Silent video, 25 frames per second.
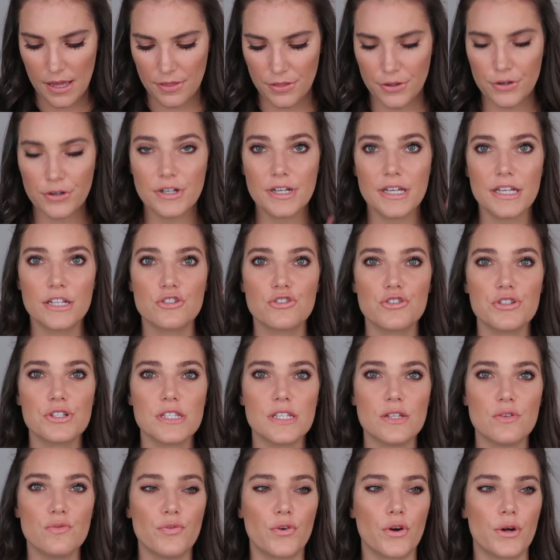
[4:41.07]
they're an
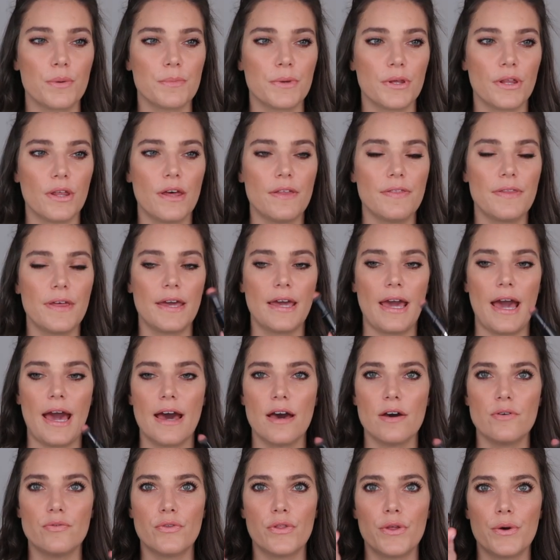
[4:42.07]
interesting formula they
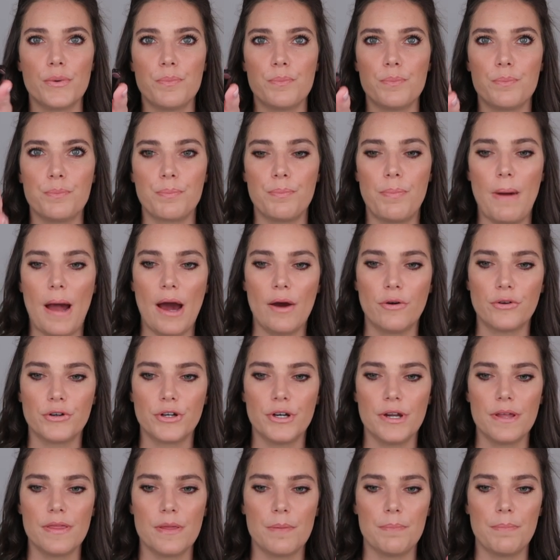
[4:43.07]
have the powder
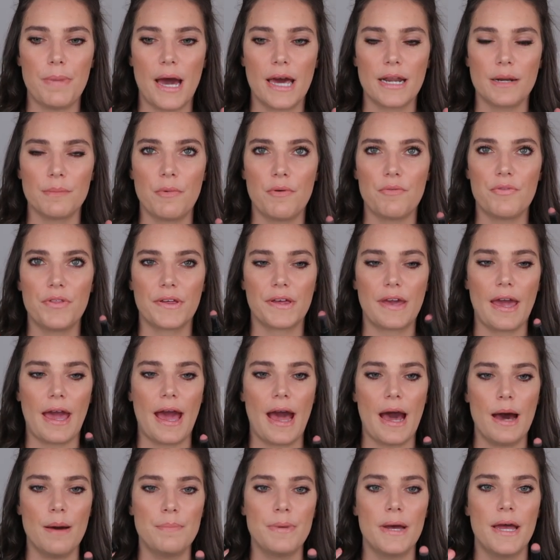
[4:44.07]
in the bottom of the
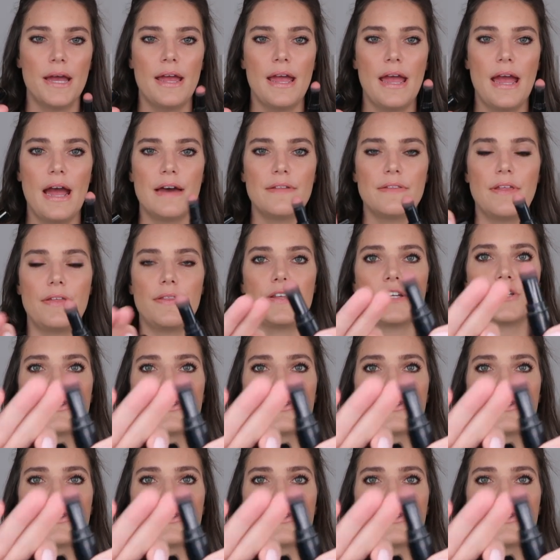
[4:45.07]
cap and then